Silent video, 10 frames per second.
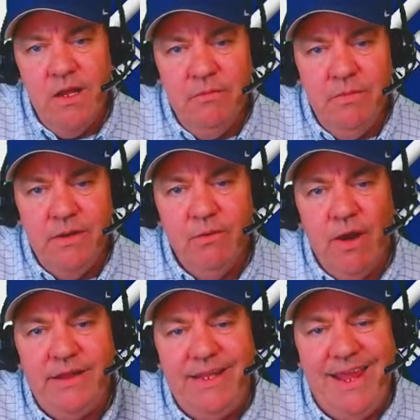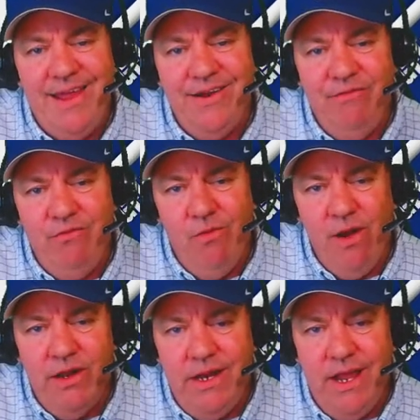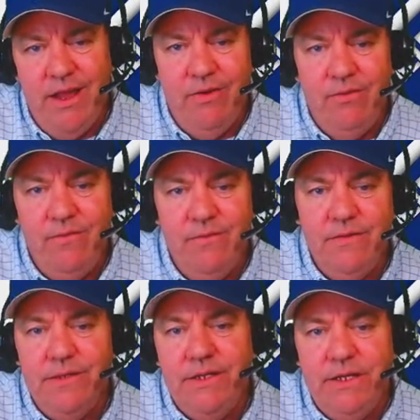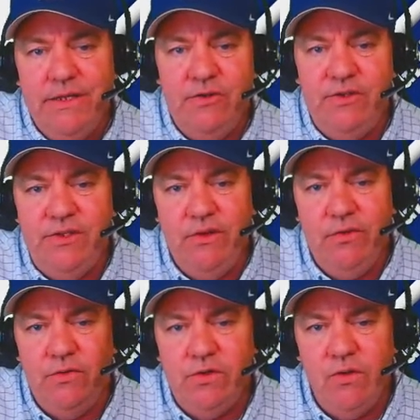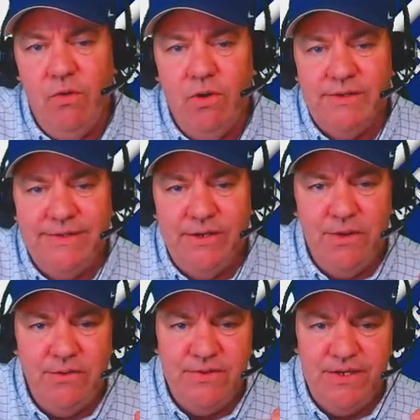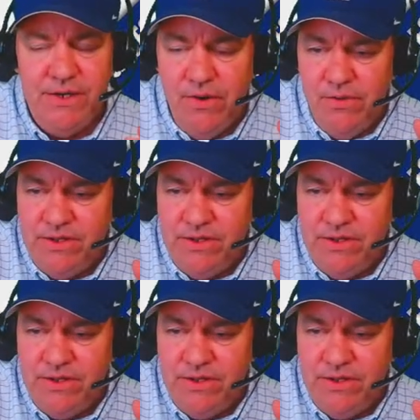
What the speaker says: But we're at the end of one now, and there's still no score. 0-0 in